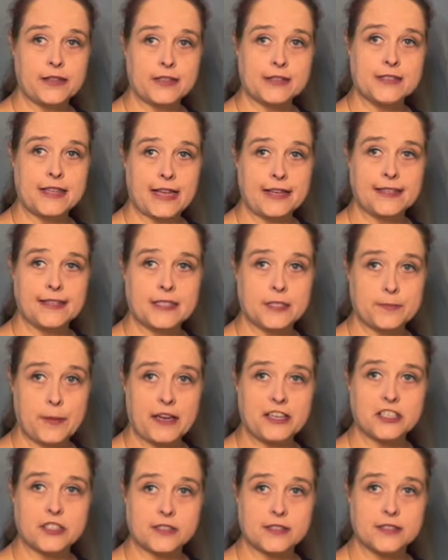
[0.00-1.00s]
the state
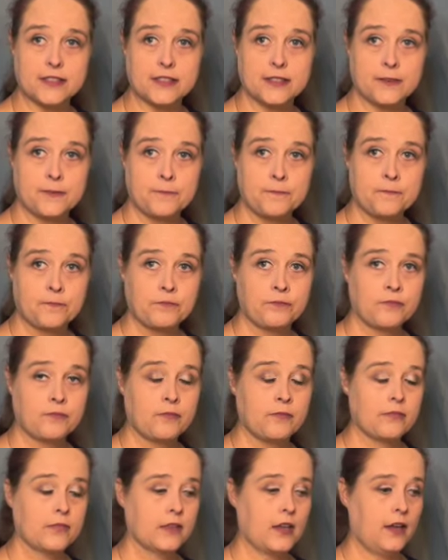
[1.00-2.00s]
inspections.
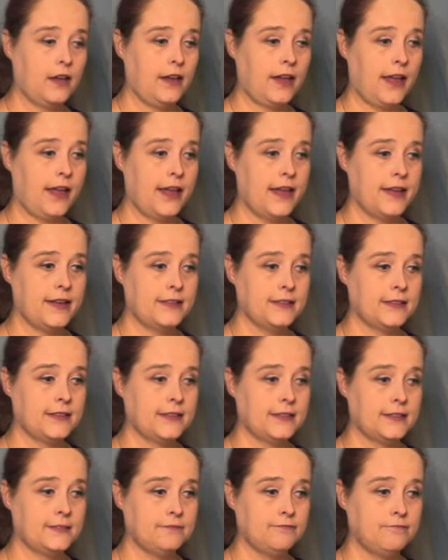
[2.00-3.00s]
And
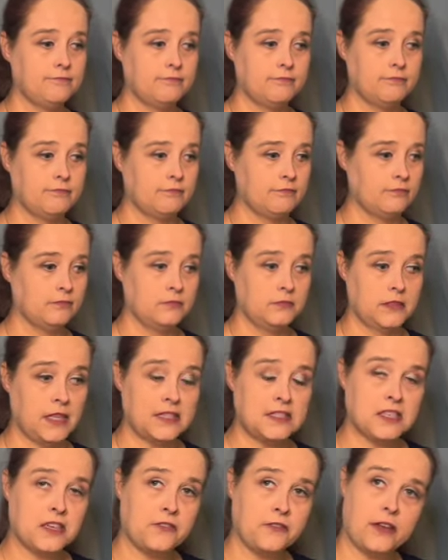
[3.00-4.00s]
um,
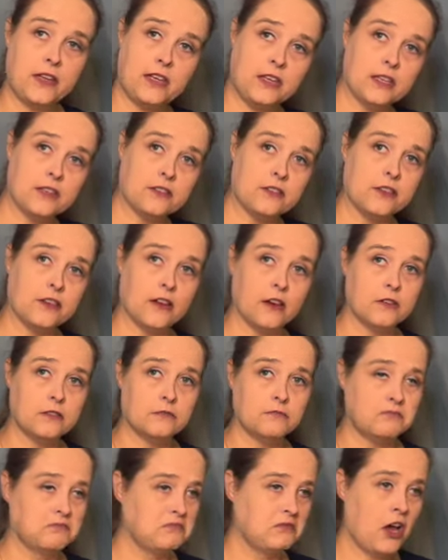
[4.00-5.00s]
that's convenient, you
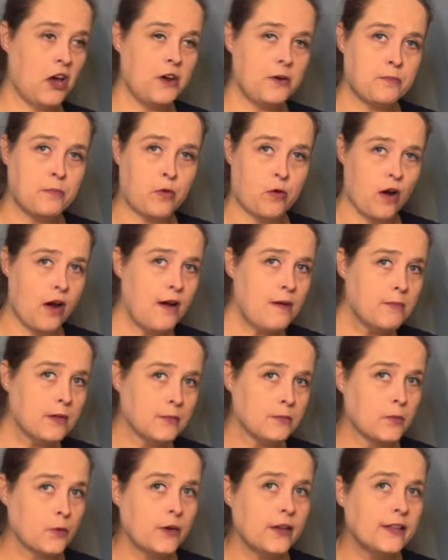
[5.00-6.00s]
know, not a
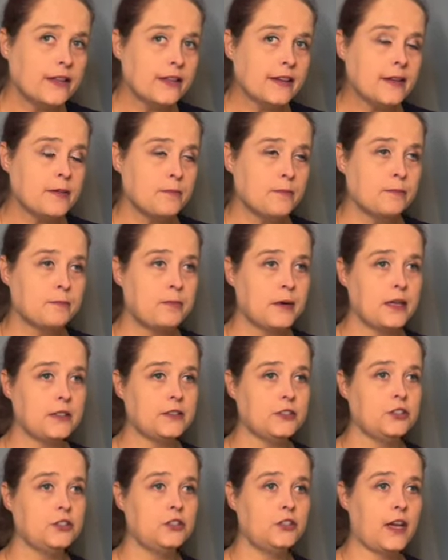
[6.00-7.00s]
problem really,
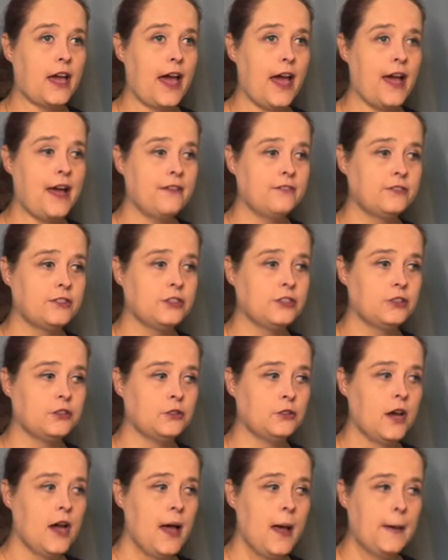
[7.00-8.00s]
but you have
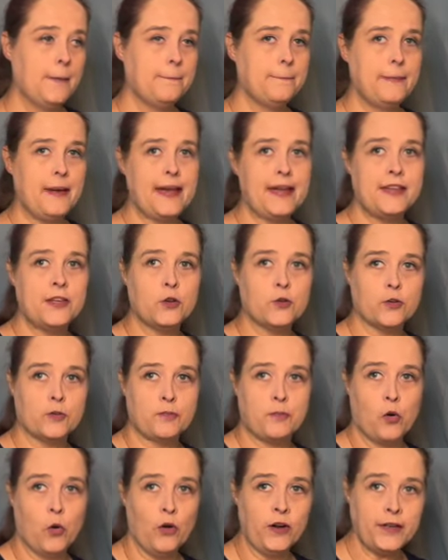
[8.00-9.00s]
to make your
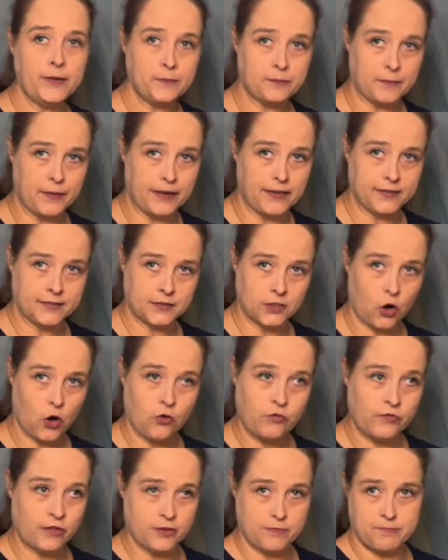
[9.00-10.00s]
appointment
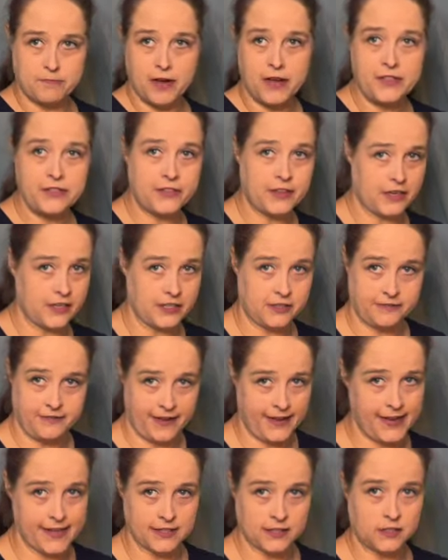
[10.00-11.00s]
over a month in
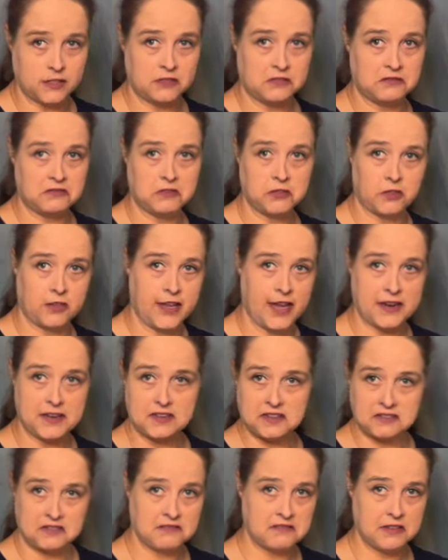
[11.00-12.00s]
advance to get
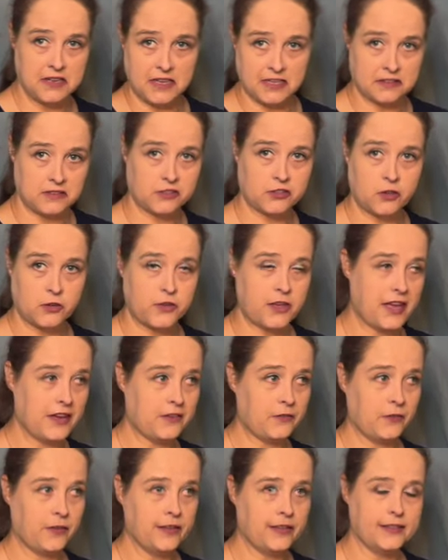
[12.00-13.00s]
it. So you
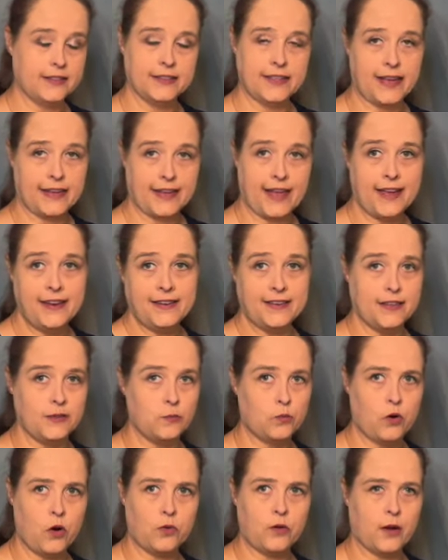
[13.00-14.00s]
can't really, like I did,
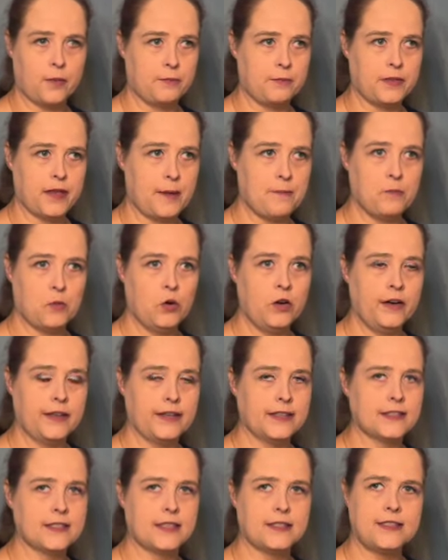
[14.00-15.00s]
woke up that morning
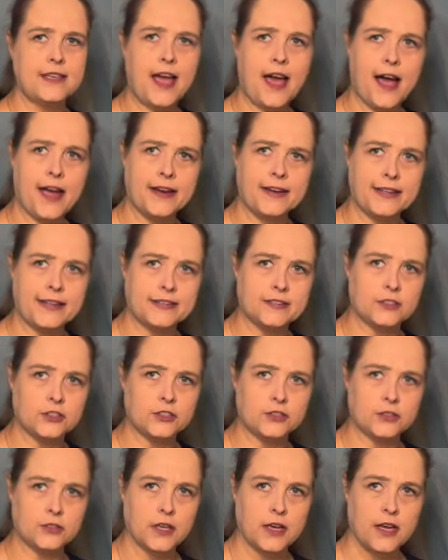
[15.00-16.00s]
and said, yeah, I need
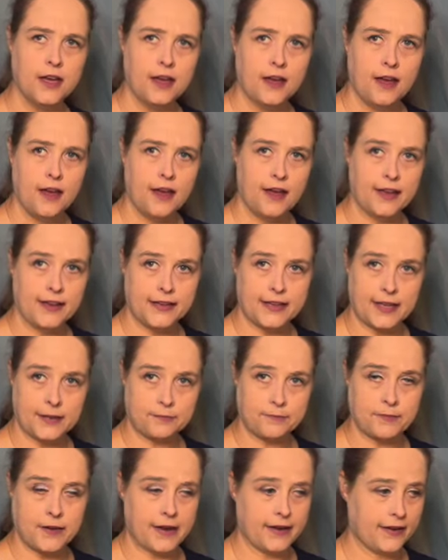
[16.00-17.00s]
to uh, get
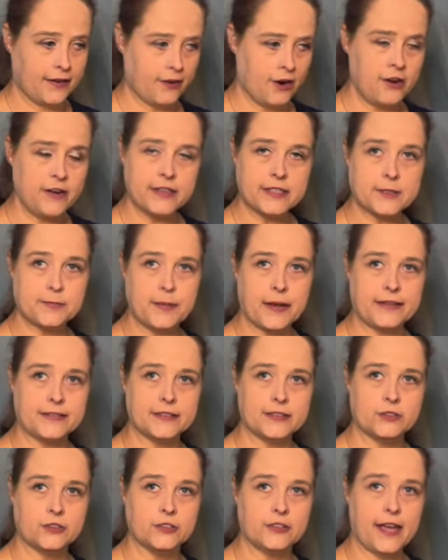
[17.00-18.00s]
my car
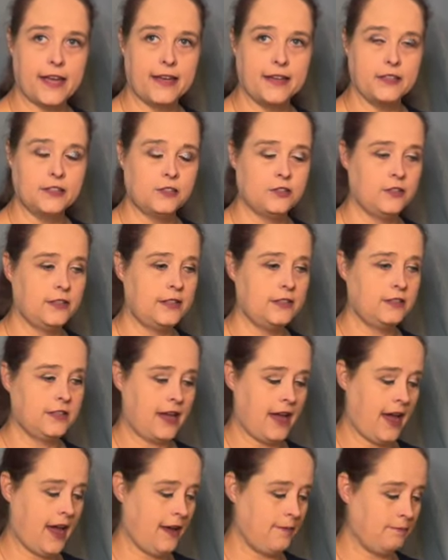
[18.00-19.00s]
inspected today. You need to
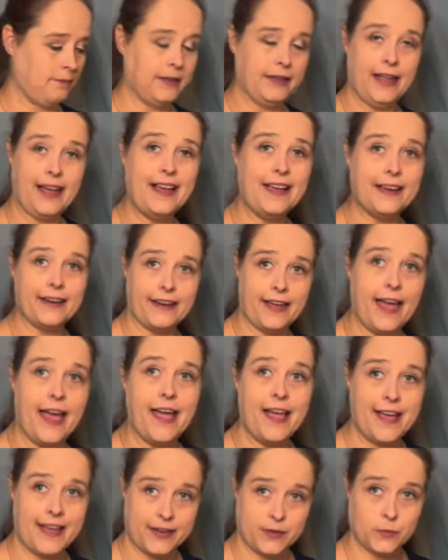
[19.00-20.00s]
have plan
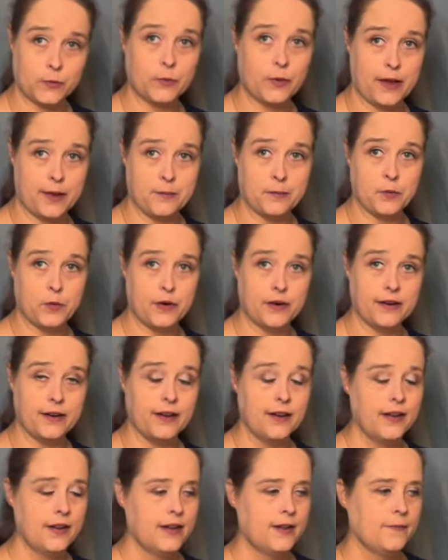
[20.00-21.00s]
ahead way more.
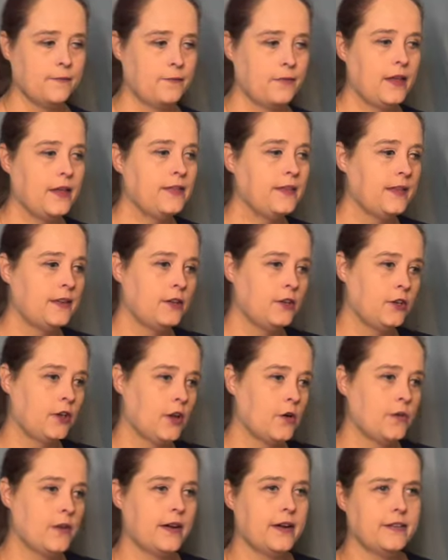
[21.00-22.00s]
And then you
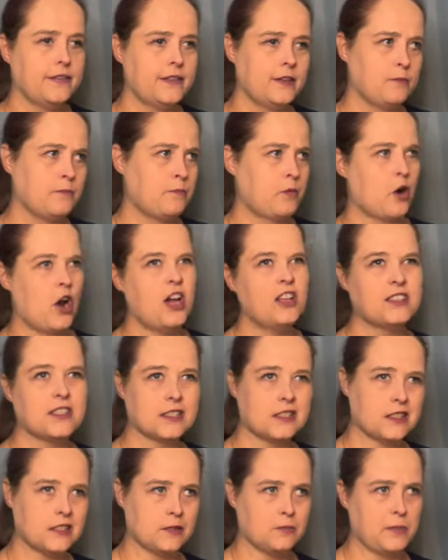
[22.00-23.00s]
go there, the
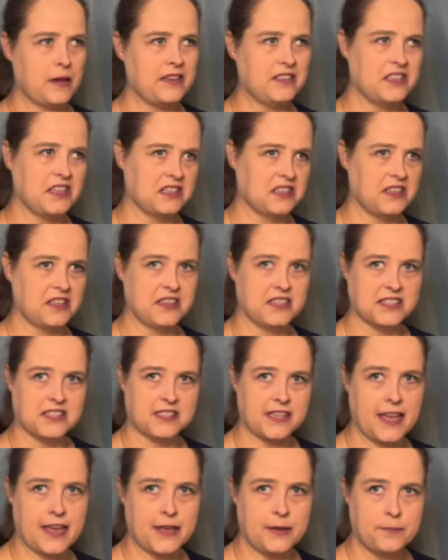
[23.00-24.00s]
process is basically the
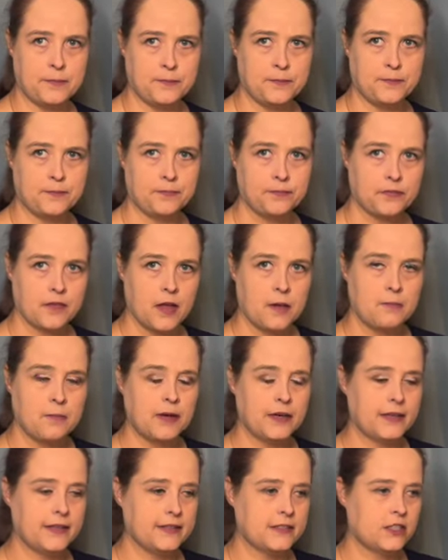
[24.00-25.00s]
same,
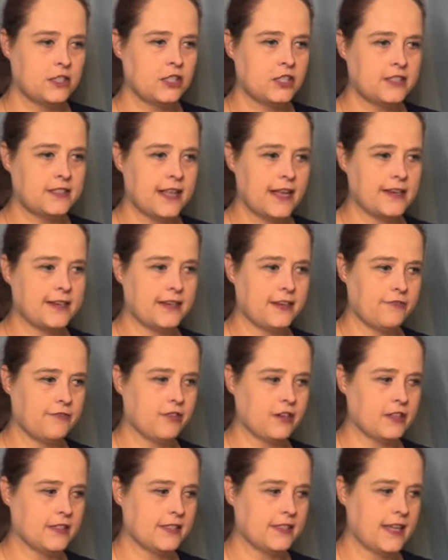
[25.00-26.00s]
but it's just that
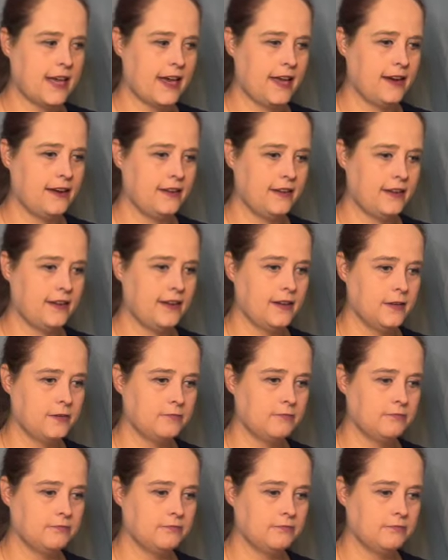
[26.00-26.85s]
difference that uh,